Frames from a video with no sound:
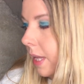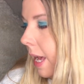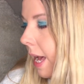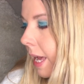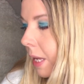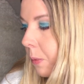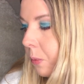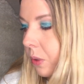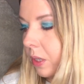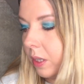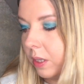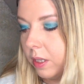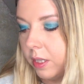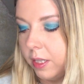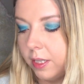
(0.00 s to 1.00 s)
I
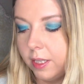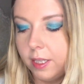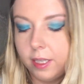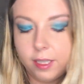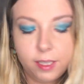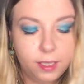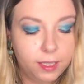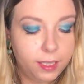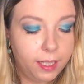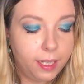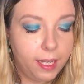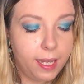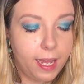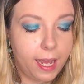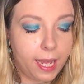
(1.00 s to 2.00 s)
will
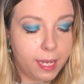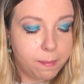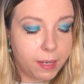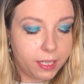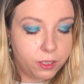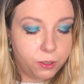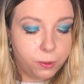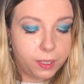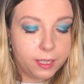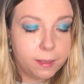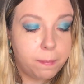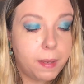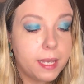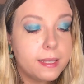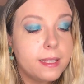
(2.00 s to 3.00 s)
aim at doing the
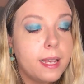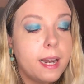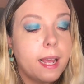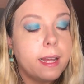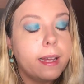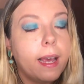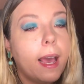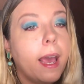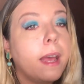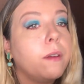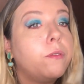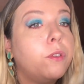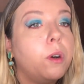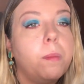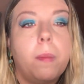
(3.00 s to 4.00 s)
best that I
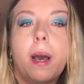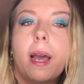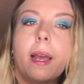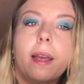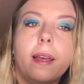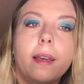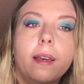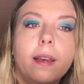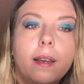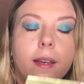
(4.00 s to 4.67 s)
can for my